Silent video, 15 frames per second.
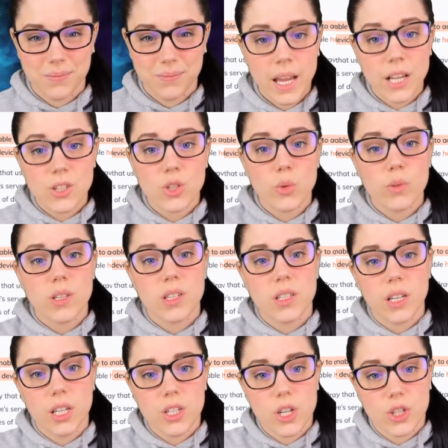Next, there was a
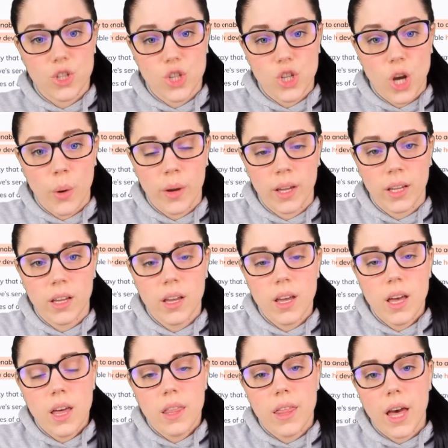study done showing
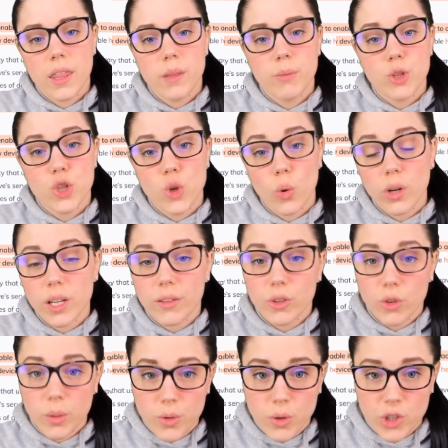that the majority of the
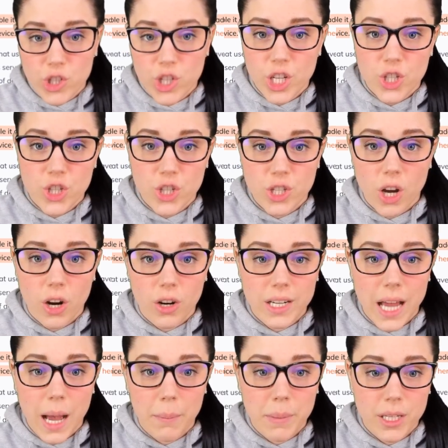crypto exchanges are
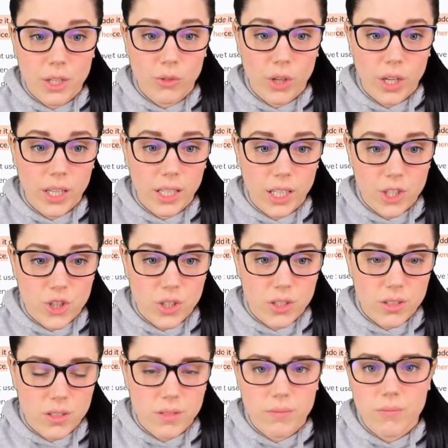not meeting
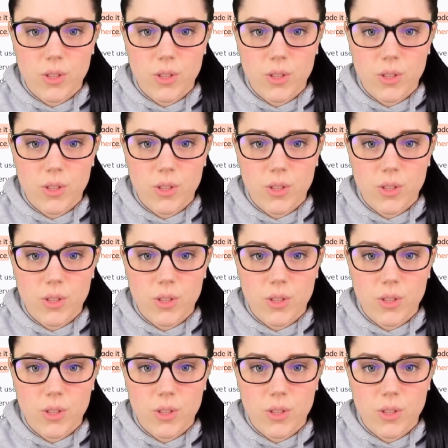regulations.